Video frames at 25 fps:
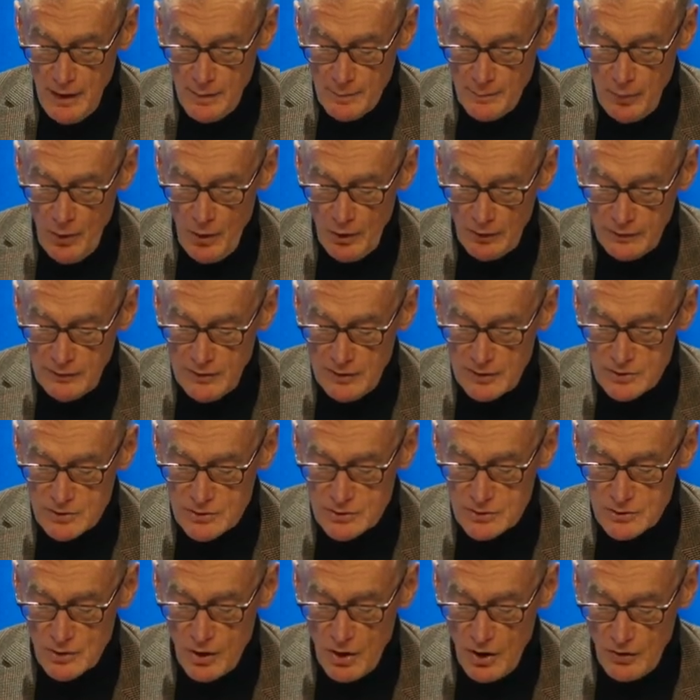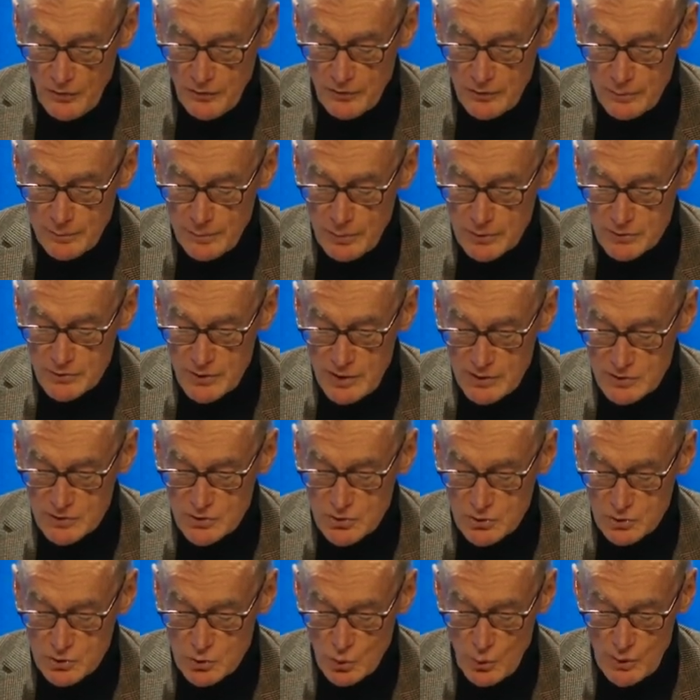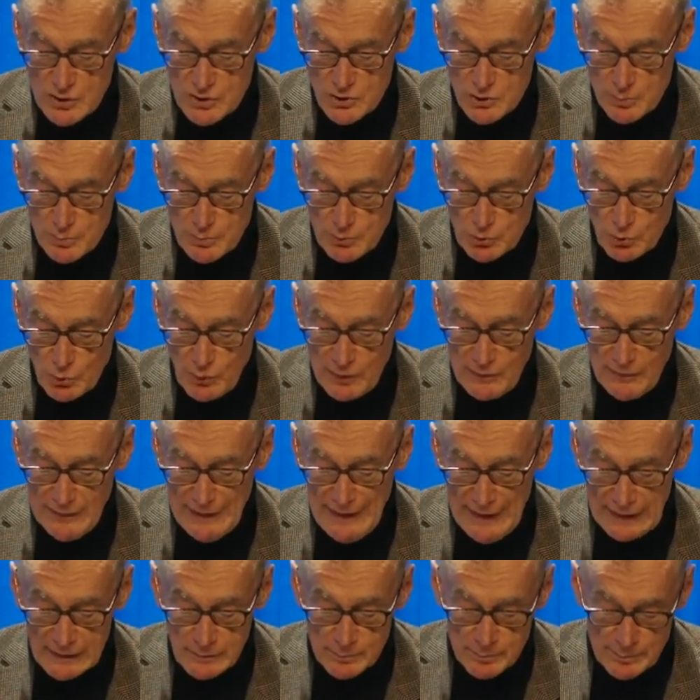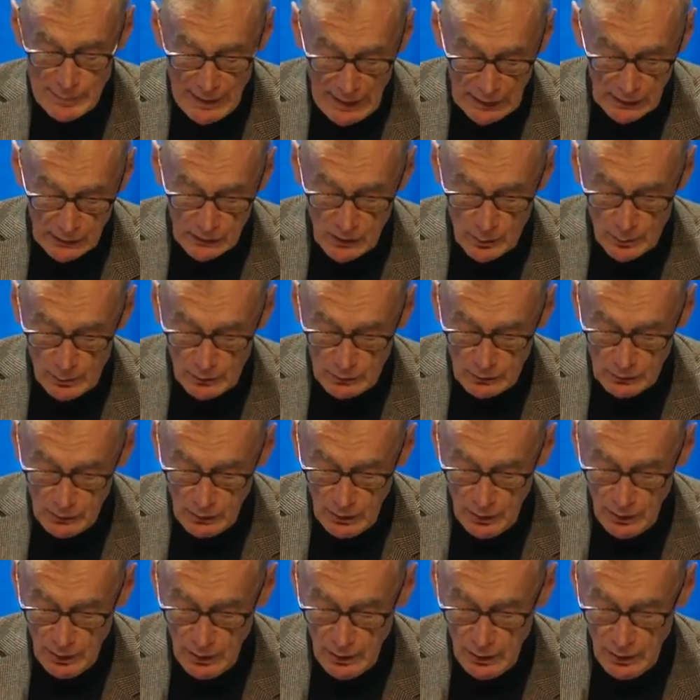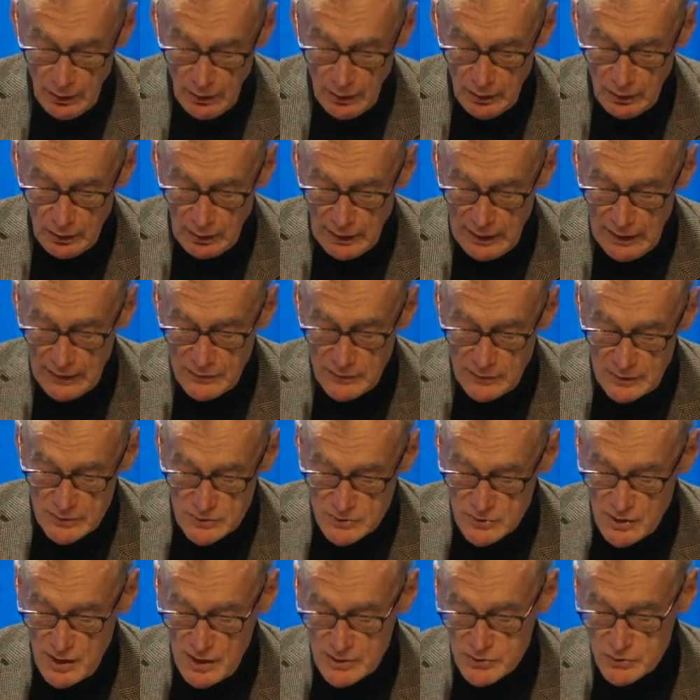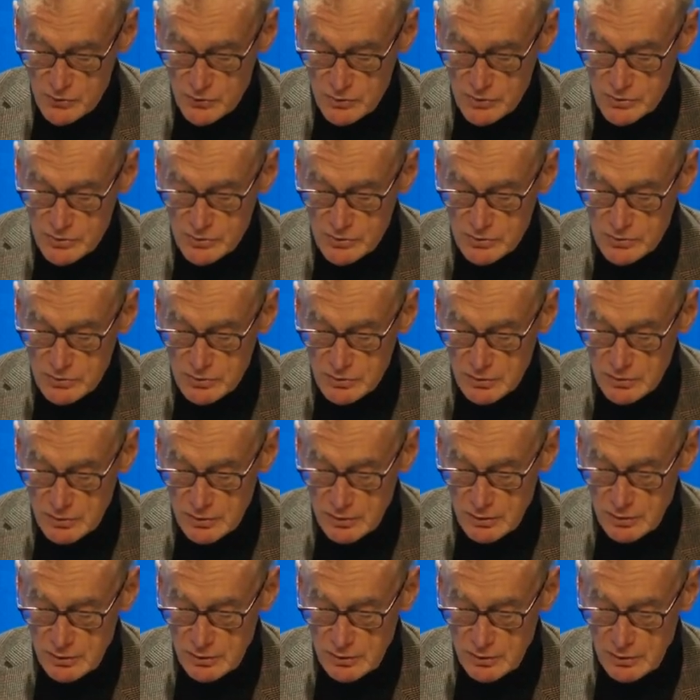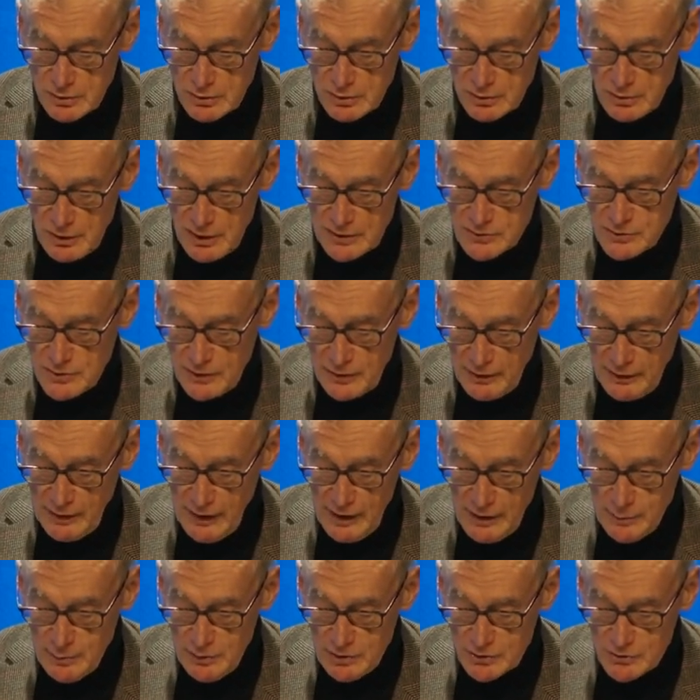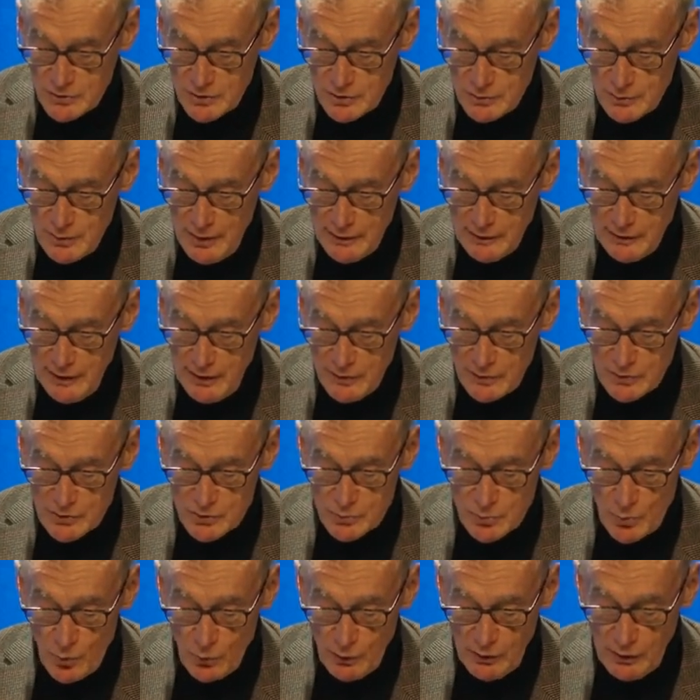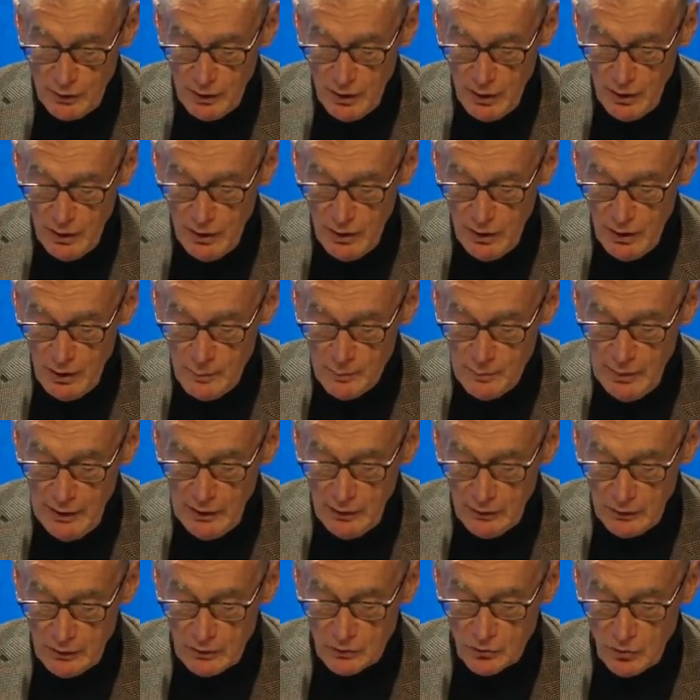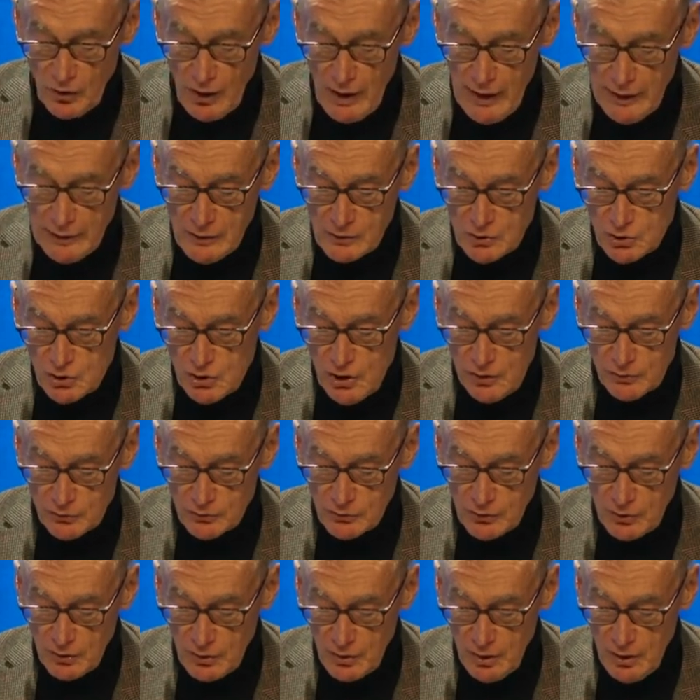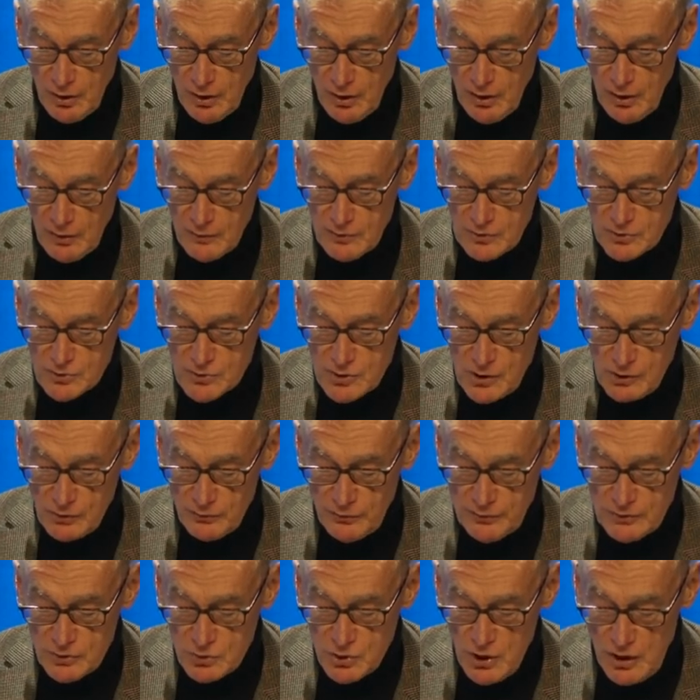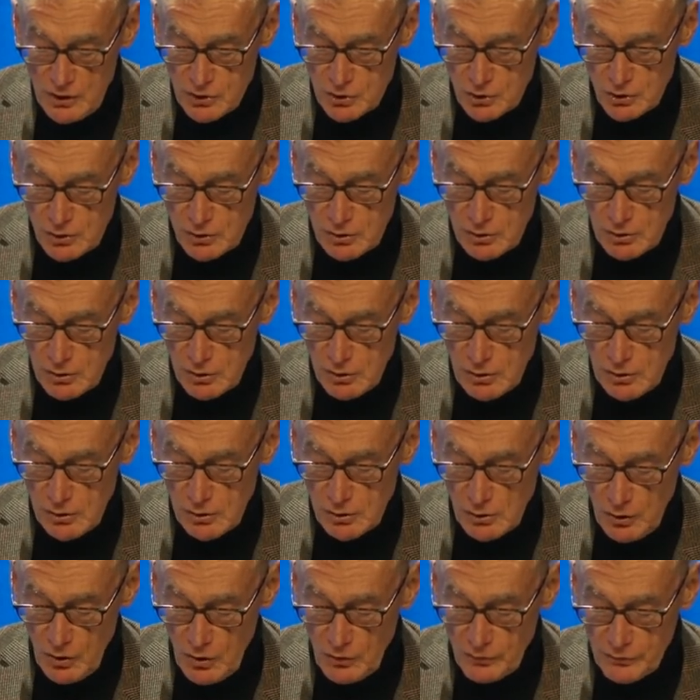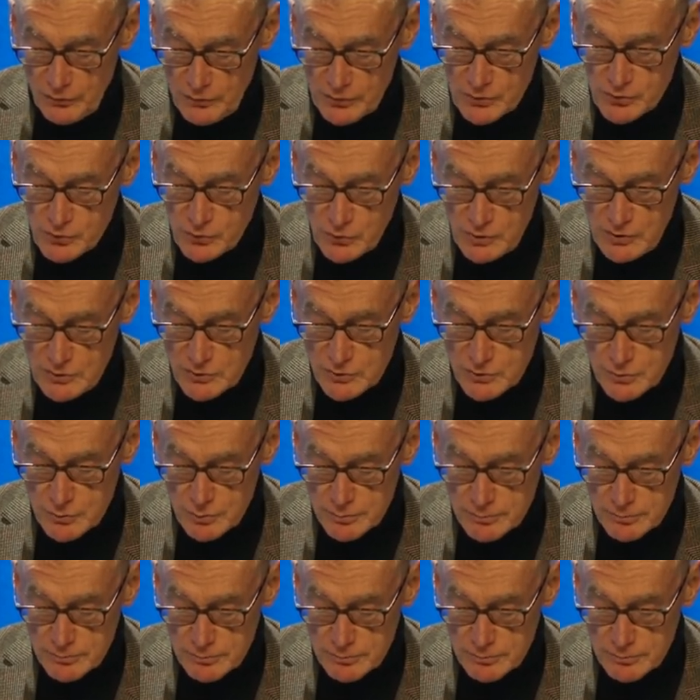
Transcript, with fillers: Politics often presents a choice between the unpalatable and the disastrous. I said on ABC radio this morning, better to try to shift the self-injection off the streets